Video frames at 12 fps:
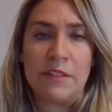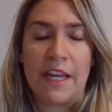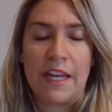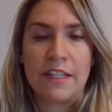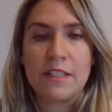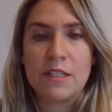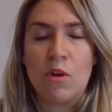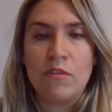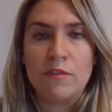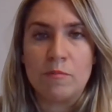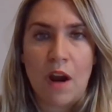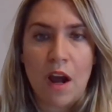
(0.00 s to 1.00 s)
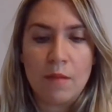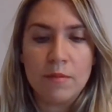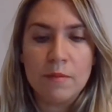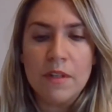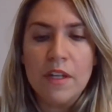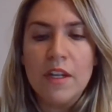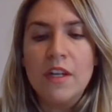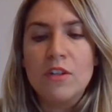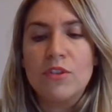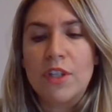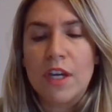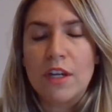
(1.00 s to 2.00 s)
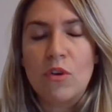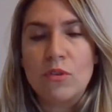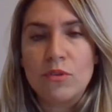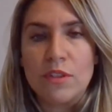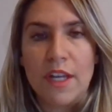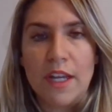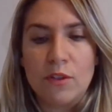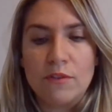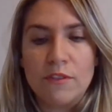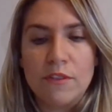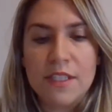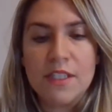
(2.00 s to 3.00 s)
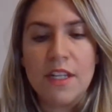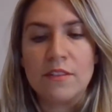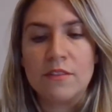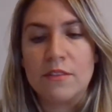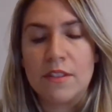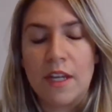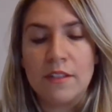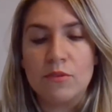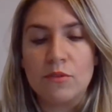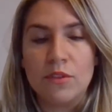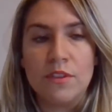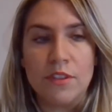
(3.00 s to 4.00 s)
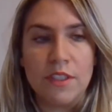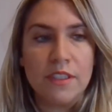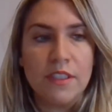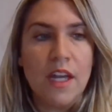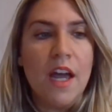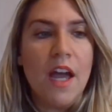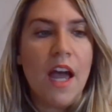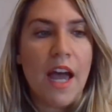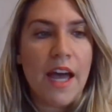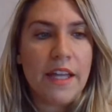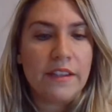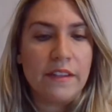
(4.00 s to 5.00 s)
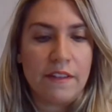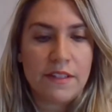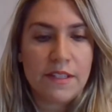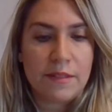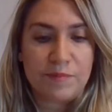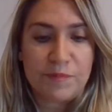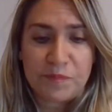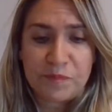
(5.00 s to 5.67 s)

you can go to the head of the department, then to the vice dean, and then to the dean at last.